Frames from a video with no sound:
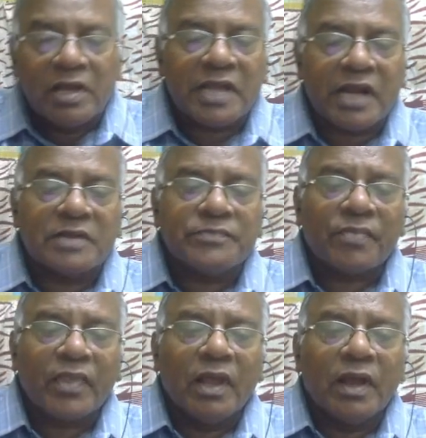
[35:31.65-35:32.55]
Then
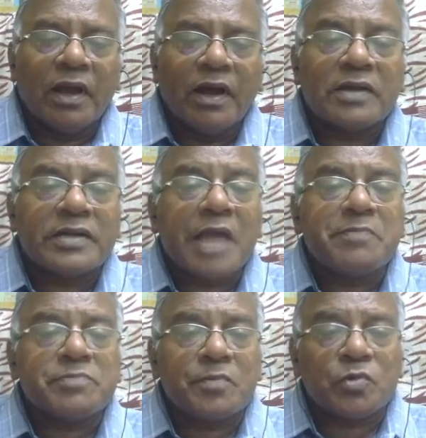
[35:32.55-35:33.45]

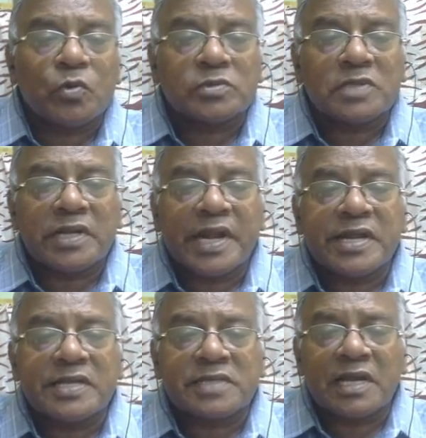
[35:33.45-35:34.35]
types of tools,
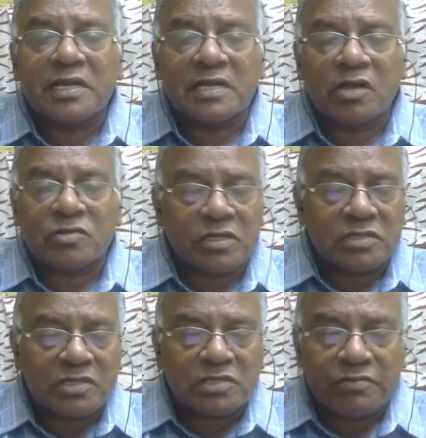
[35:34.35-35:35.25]
rating scale,
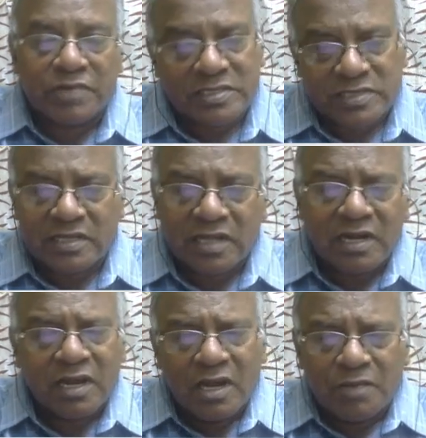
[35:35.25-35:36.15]
just now we have seen that,